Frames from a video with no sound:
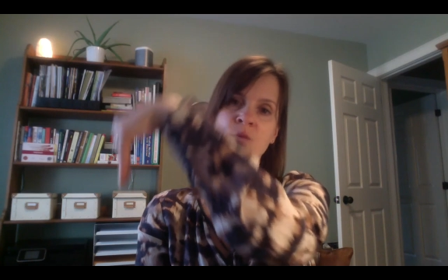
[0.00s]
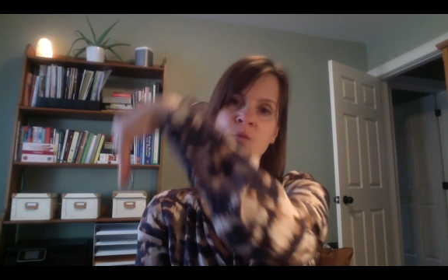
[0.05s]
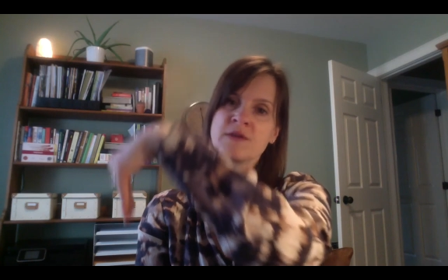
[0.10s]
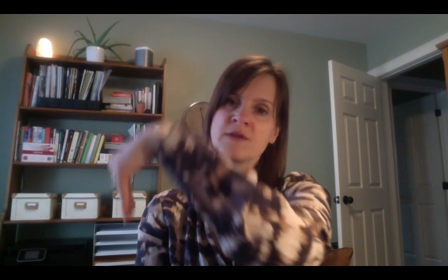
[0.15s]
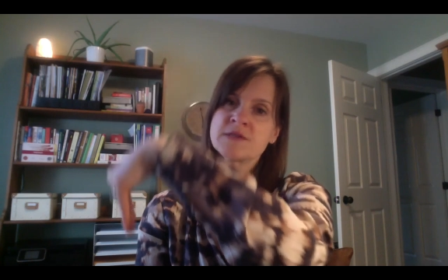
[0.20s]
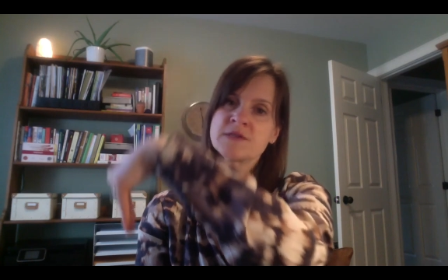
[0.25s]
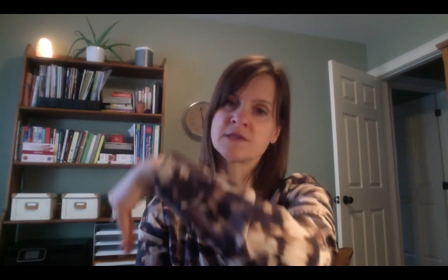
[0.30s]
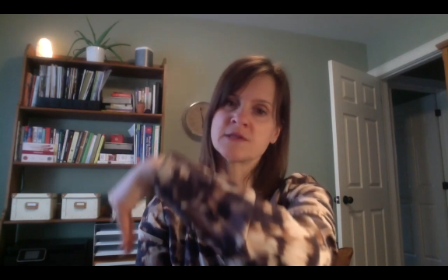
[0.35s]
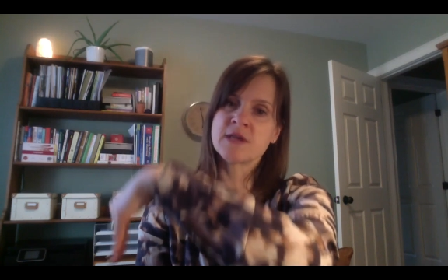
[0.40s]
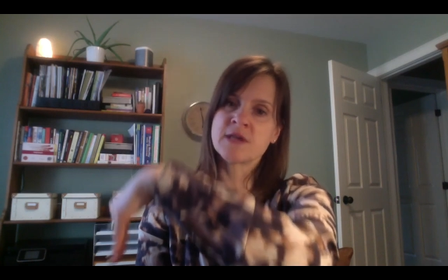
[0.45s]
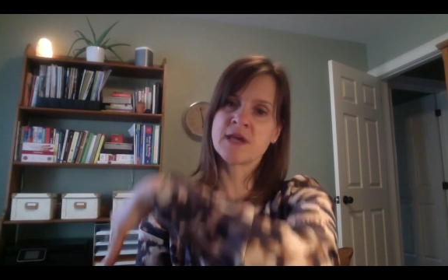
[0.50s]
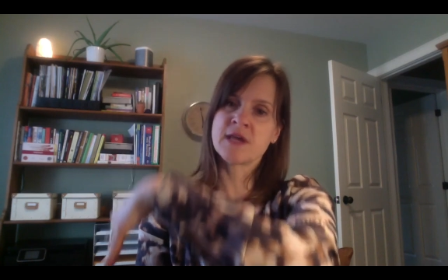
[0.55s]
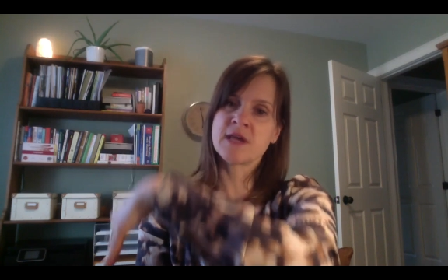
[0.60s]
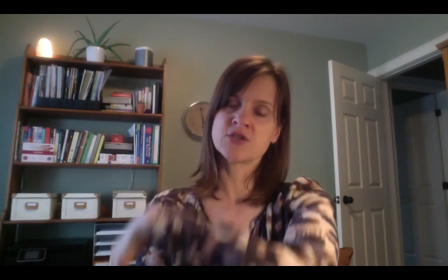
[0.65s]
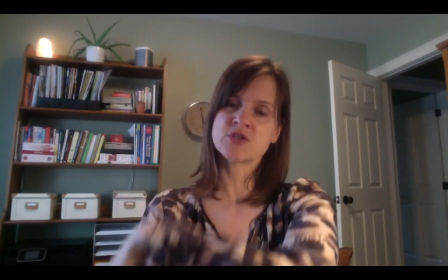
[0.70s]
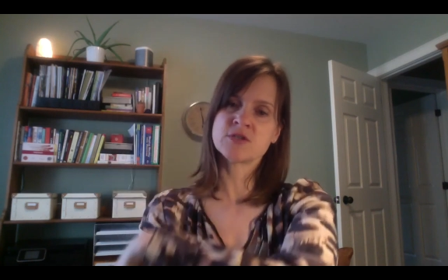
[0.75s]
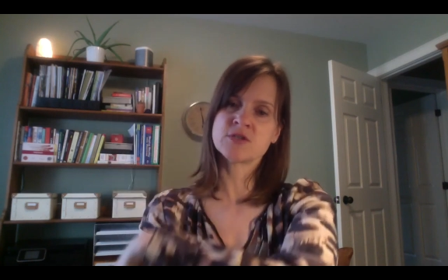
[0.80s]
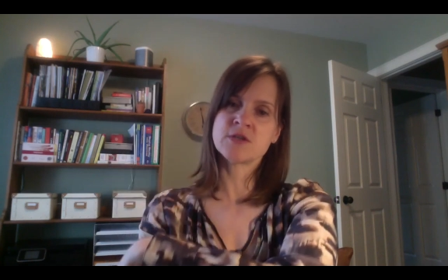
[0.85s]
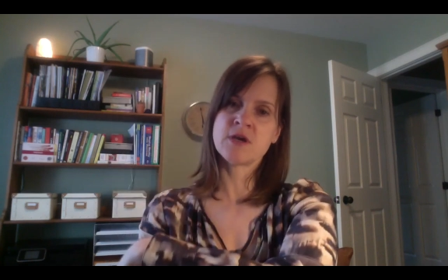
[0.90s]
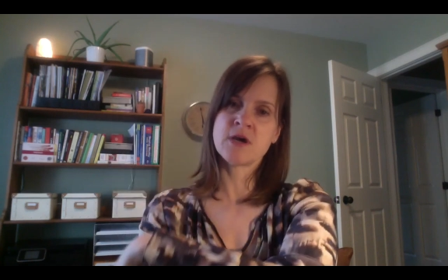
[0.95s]
where insulin
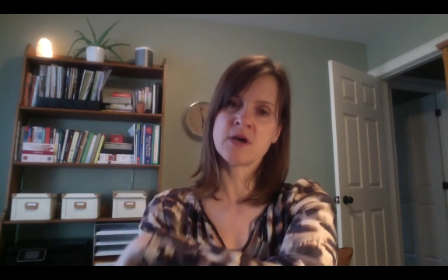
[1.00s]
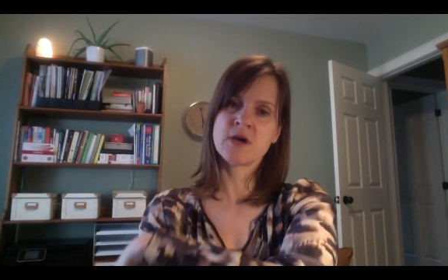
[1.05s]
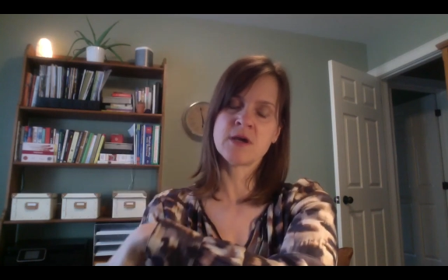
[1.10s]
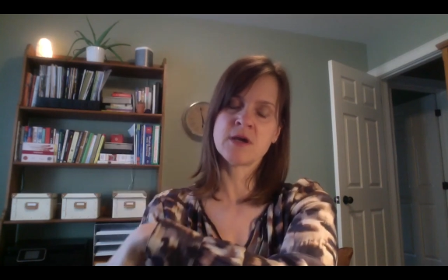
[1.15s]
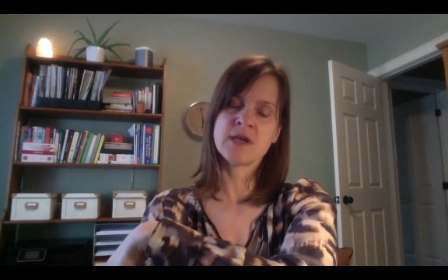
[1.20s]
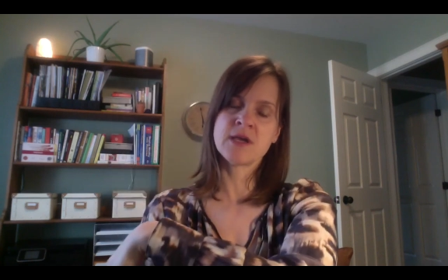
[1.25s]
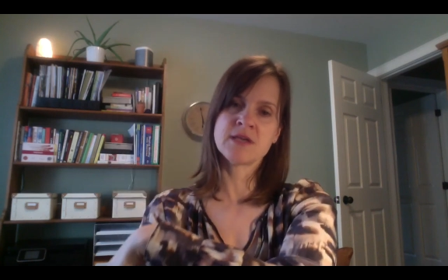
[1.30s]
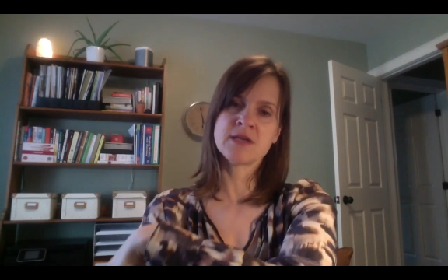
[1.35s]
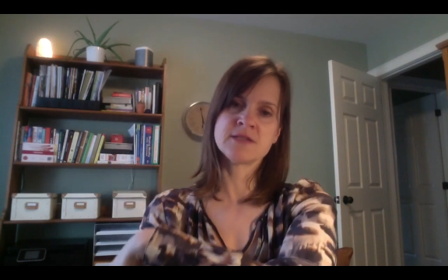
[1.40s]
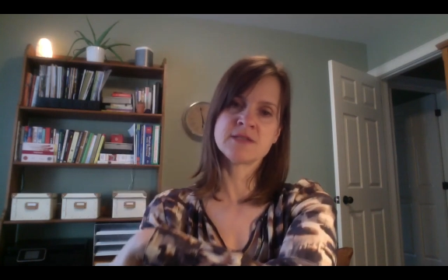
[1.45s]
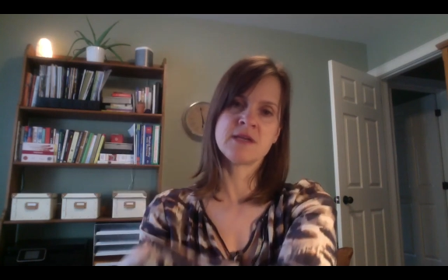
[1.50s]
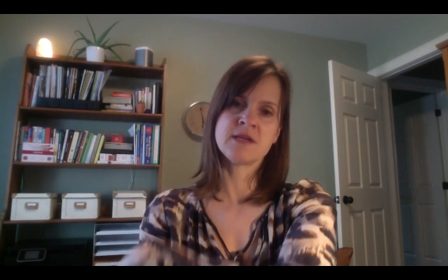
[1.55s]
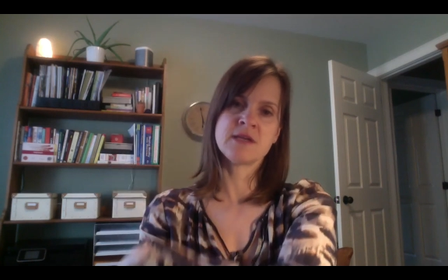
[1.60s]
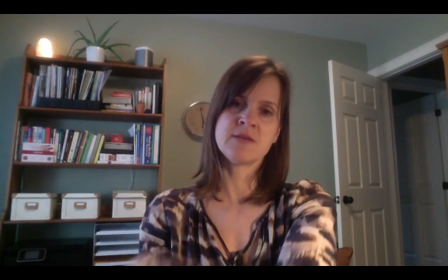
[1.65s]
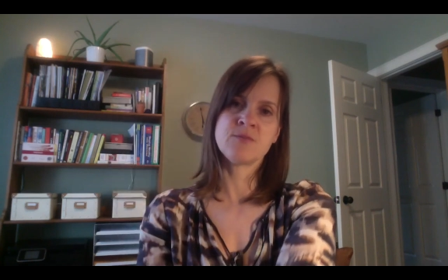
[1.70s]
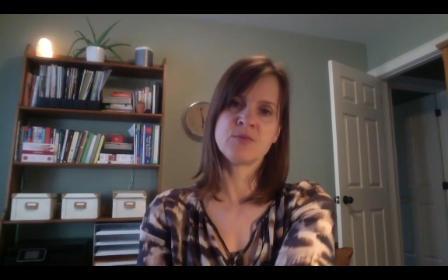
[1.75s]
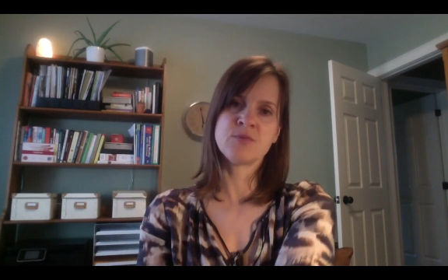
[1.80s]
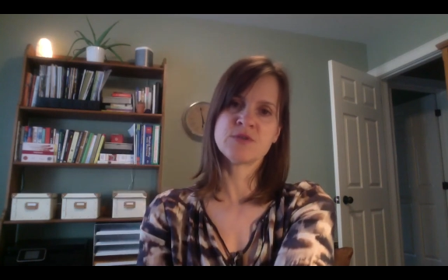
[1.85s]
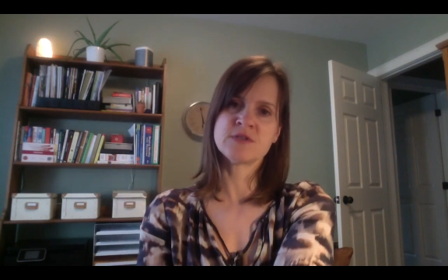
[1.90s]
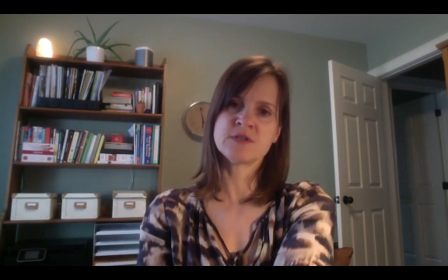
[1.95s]
kicks in
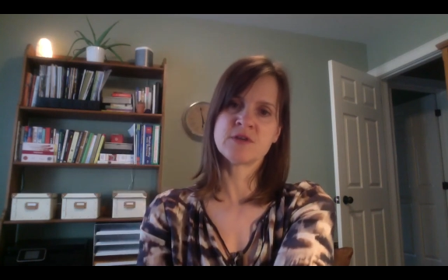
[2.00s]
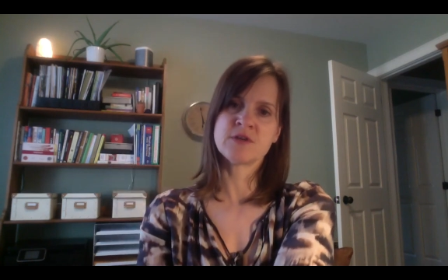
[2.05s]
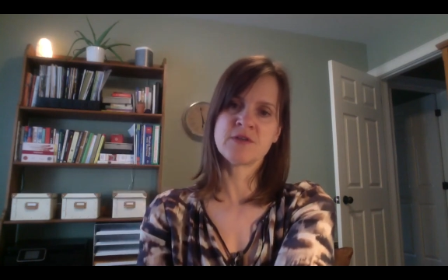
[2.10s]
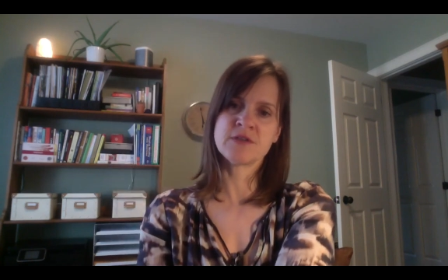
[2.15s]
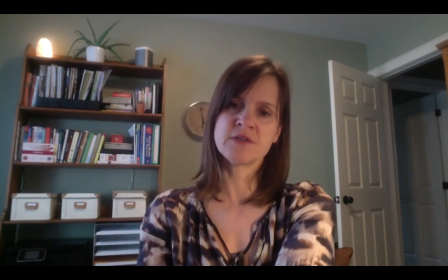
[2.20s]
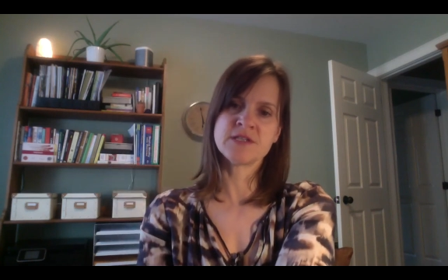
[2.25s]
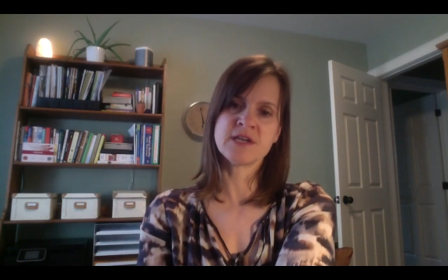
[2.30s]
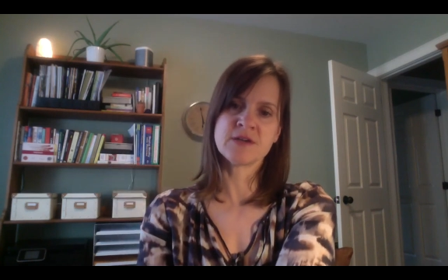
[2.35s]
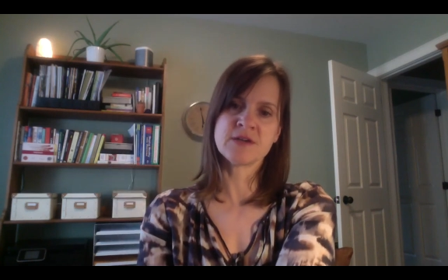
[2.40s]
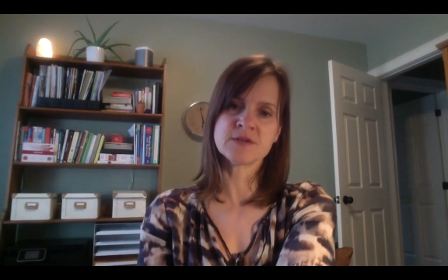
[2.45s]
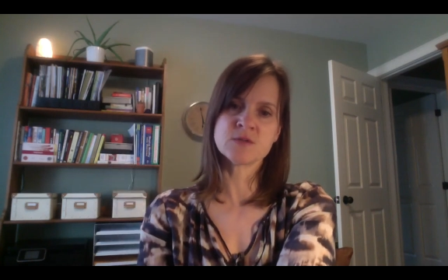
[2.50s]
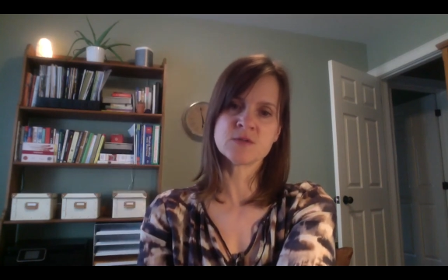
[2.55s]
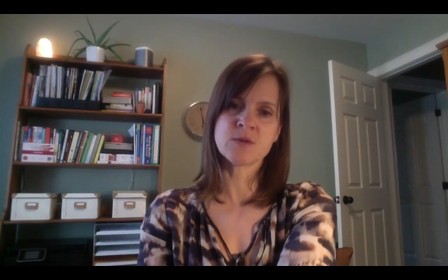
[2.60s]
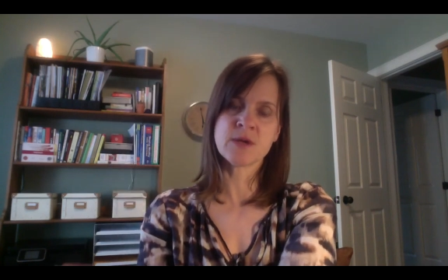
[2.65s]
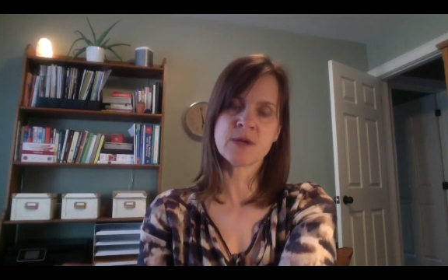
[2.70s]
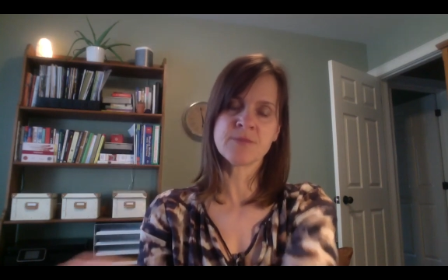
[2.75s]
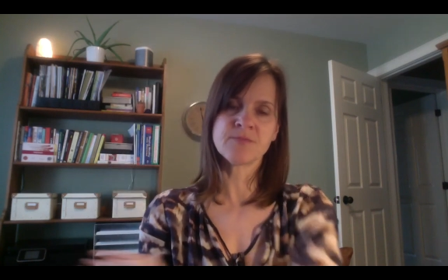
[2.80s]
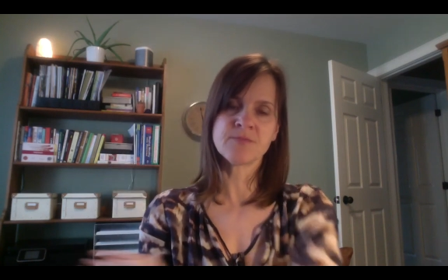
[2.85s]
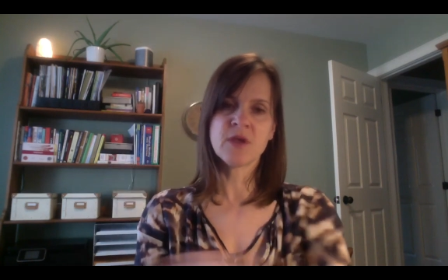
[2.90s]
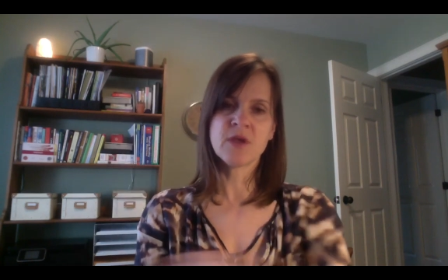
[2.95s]
and puts it on the
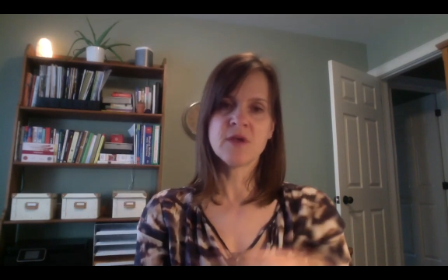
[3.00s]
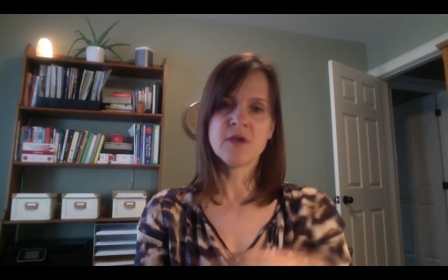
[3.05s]
downswing.